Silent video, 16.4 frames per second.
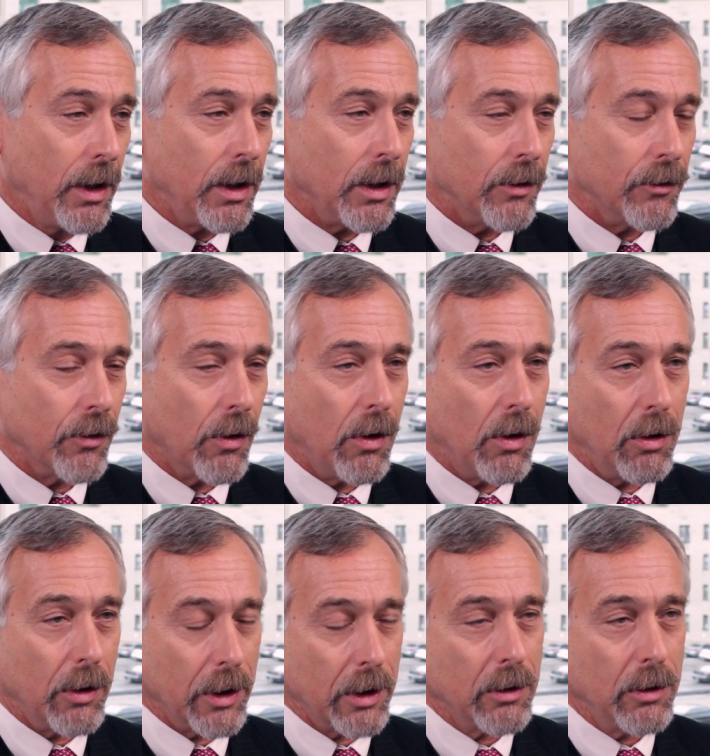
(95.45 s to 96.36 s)
is
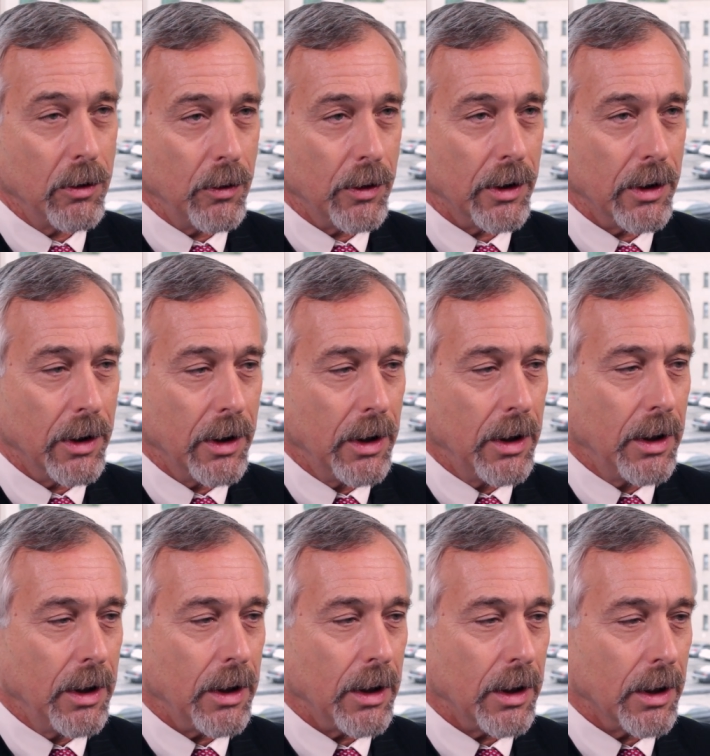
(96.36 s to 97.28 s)
all included
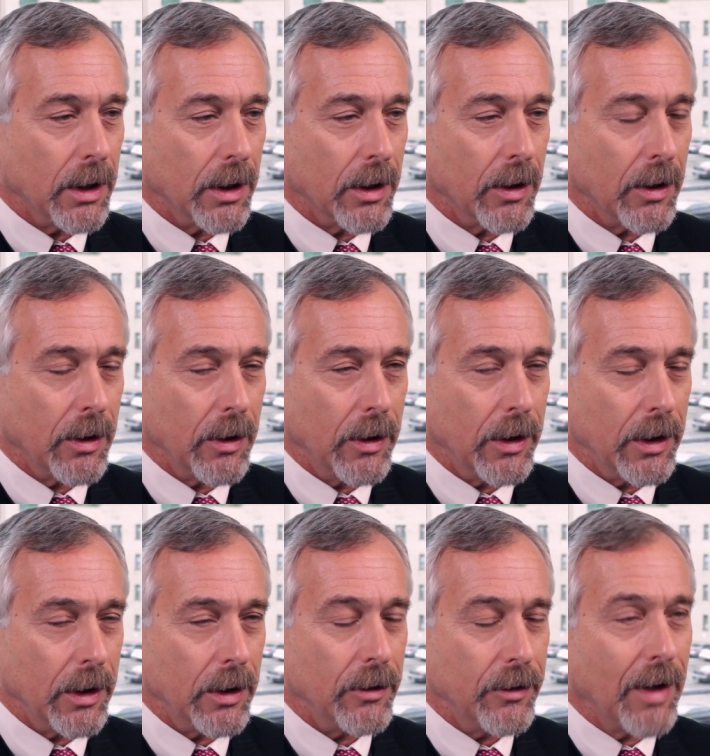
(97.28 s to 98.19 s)
in
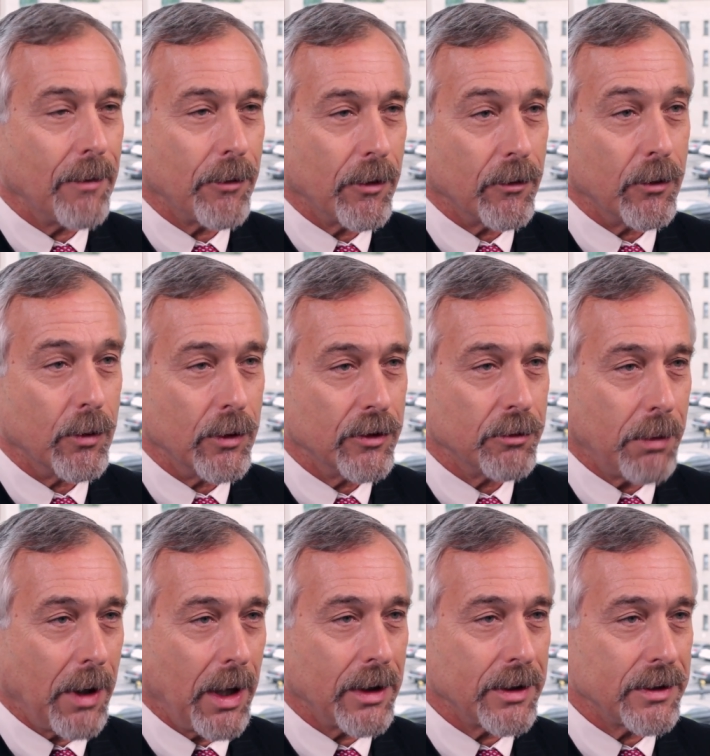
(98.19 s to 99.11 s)
the depth of the
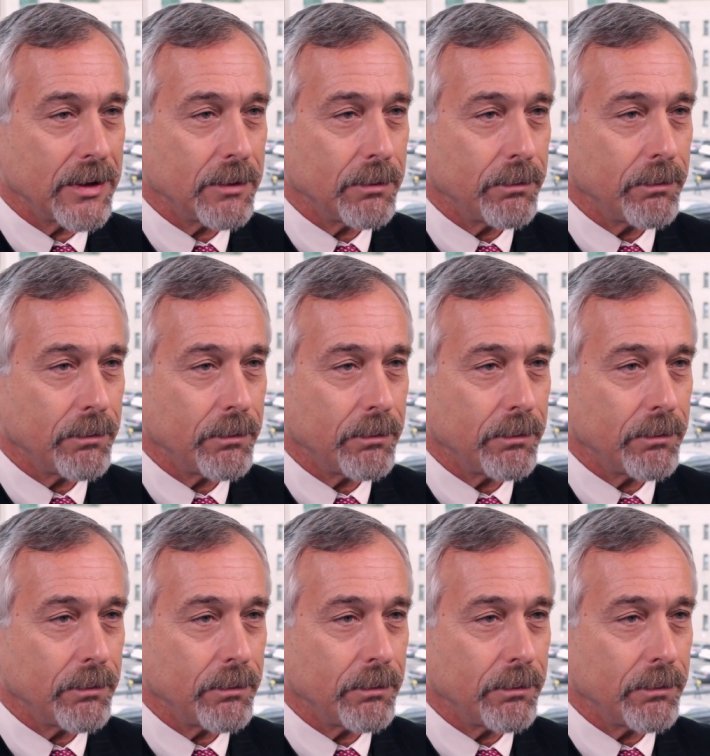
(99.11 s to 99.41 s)
response.